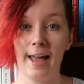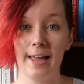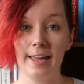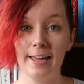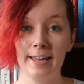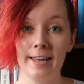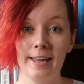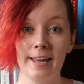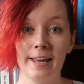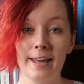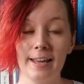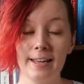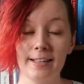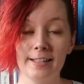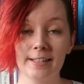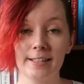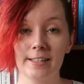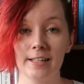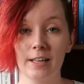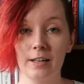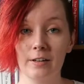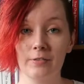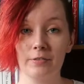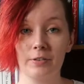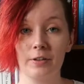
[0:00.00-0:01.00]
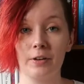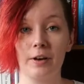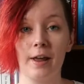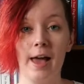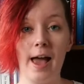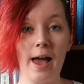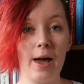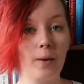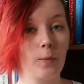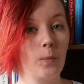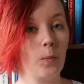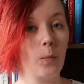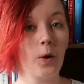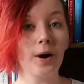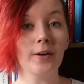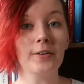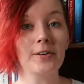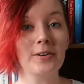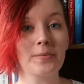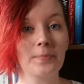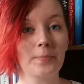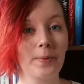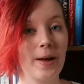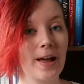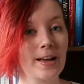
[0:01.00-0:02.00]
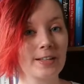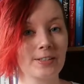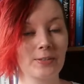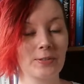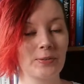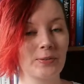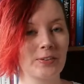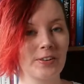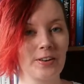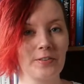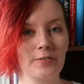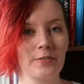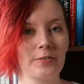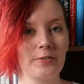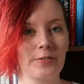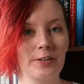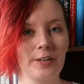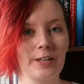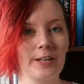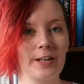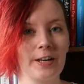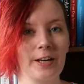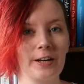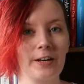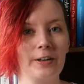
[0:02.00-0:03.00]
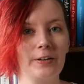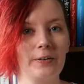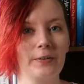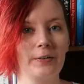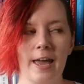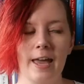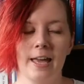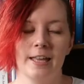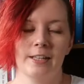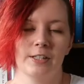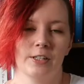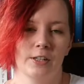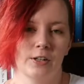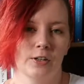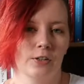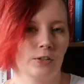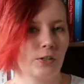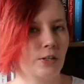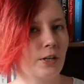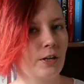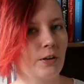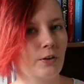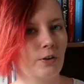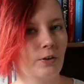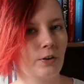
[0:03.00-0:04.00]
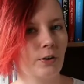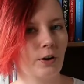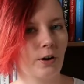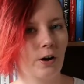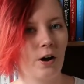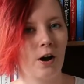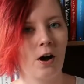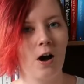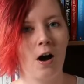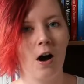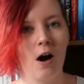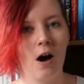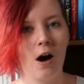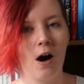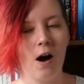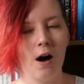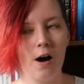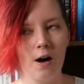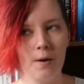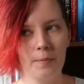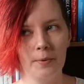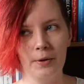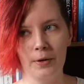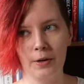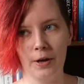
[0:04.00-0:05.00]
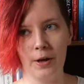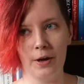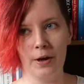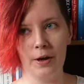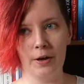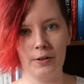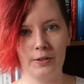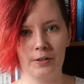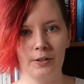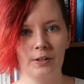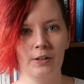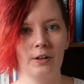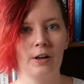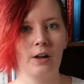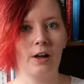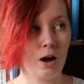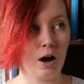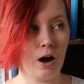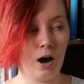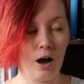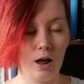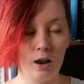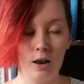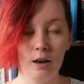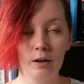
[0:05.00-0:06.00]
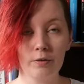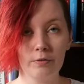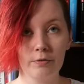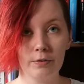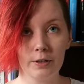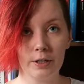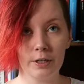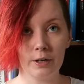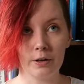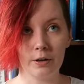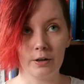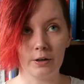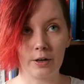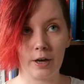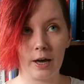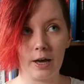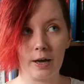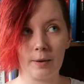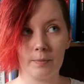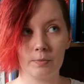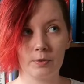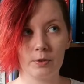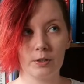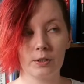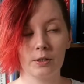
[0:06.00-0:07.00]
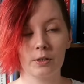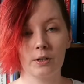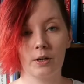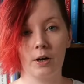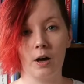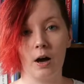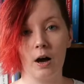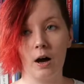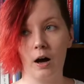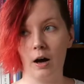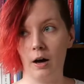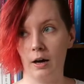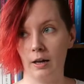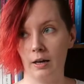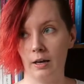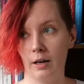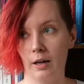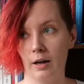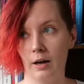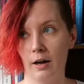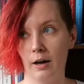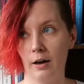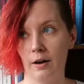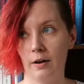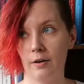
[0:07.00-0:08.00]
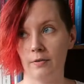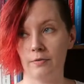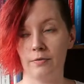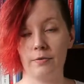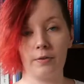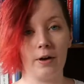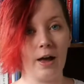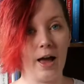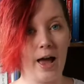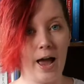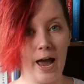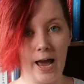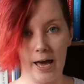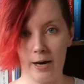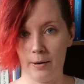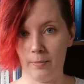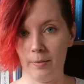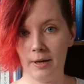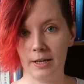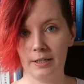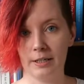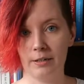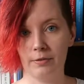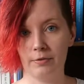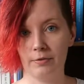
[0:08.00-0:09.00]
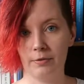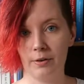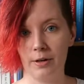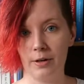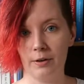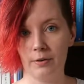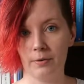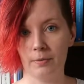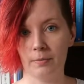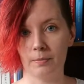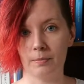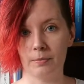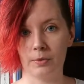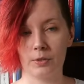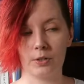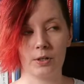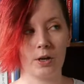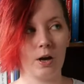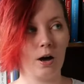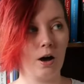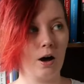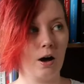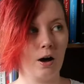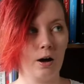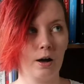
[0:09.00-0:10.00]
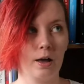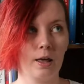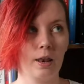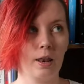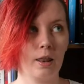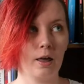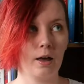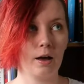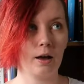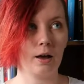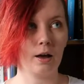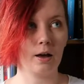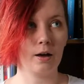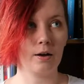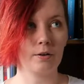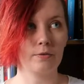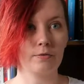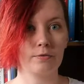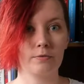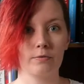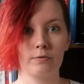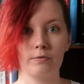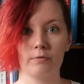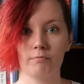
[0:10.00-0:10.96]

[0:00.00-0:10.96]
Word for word: Hey, it's Sullivan and welcome back to another video. It's no secret, I'm a nerd. I love video games. I love animated films. I love